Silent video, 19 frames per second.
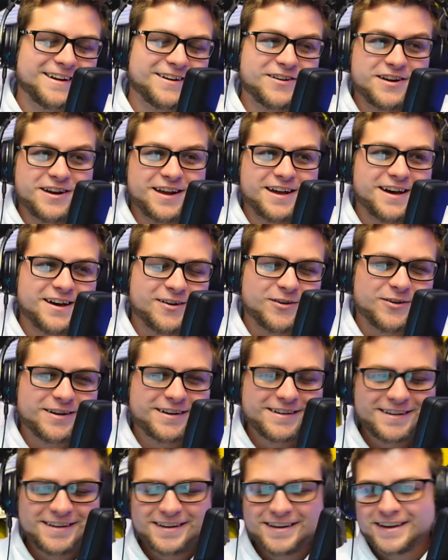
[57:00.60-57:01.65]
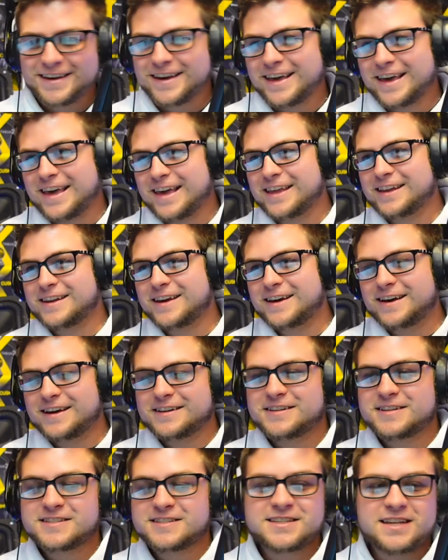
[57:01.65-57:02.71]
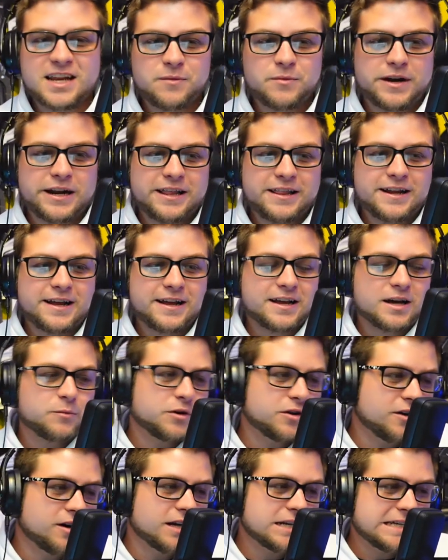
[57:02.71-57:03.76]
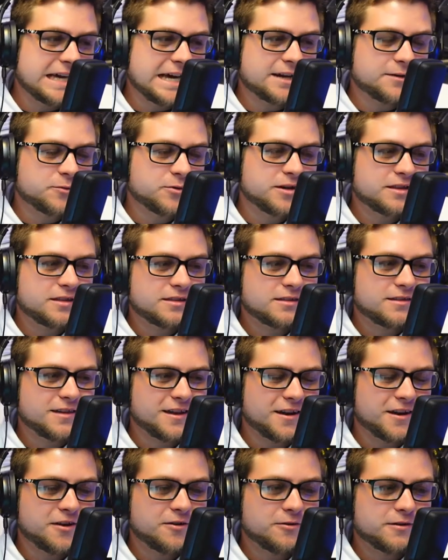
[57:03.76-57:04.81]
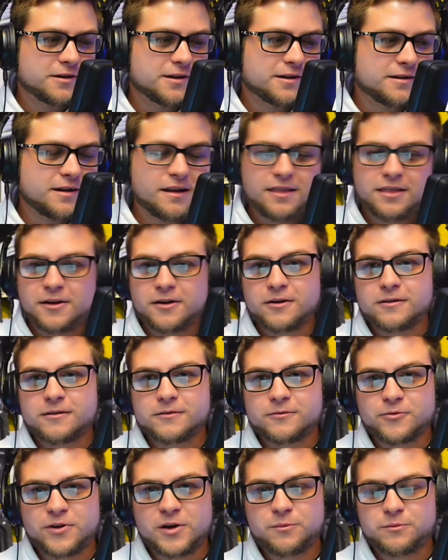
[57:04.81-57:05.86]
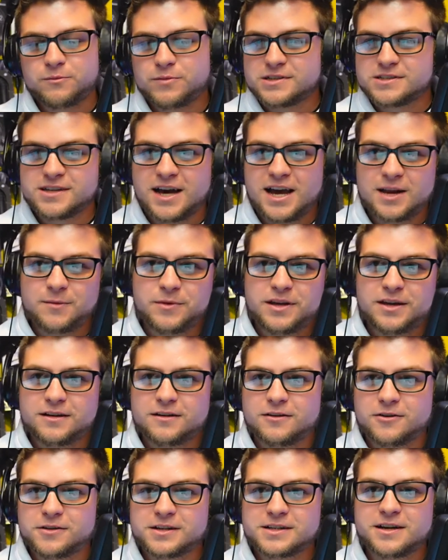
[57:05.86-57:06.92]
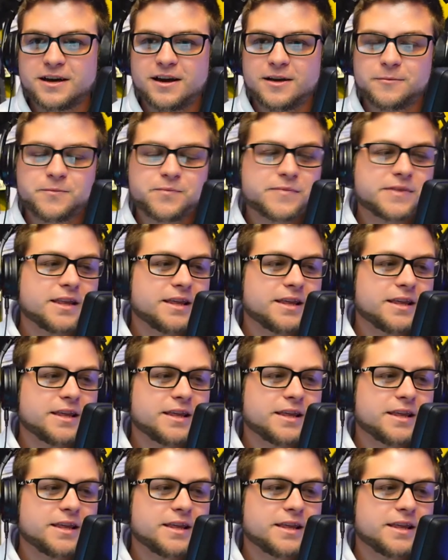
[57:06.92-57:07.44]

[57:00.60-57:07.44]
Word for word: here you go. And uh, just anybody that I come in contact with, you know, and they're right beside me all the time.